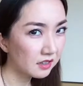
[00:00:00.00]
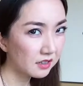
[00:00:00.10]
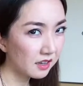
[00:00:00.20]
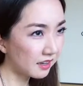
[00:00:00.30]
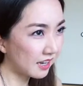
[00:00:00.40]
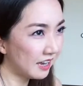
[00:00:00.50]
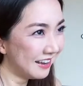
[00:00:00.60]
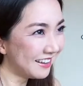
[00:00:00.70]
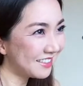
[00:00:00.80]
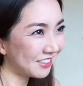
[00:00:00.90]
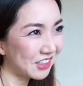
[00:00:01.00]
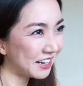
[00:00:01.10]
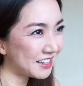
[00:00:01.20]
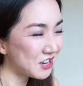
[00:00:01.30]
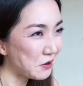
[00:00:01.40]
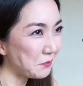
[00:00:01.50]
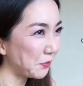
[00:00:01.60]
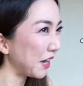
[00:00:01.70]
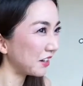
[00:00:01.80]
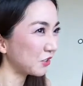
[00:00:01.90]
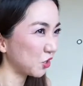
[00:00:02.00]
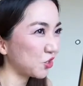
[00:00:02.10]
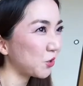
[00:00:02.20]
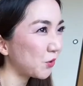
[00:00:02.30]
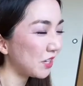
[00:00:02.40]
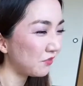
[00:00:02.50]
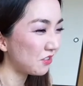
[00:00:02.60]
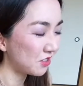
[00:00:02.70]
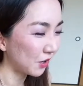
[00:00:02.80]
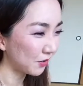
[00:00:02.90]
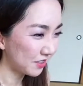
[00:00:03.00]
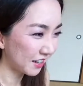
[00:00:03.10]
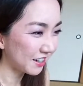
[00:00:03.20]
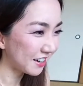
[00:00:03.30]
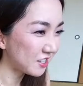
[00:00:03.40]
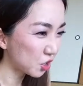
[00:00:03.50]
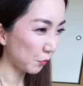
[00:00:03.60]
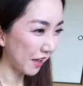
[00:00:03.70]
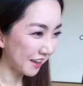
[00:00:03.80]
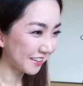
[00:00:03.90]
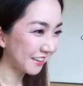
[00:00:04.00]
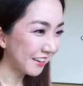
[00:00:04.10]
Like they're not punctual, even though they are in Japan.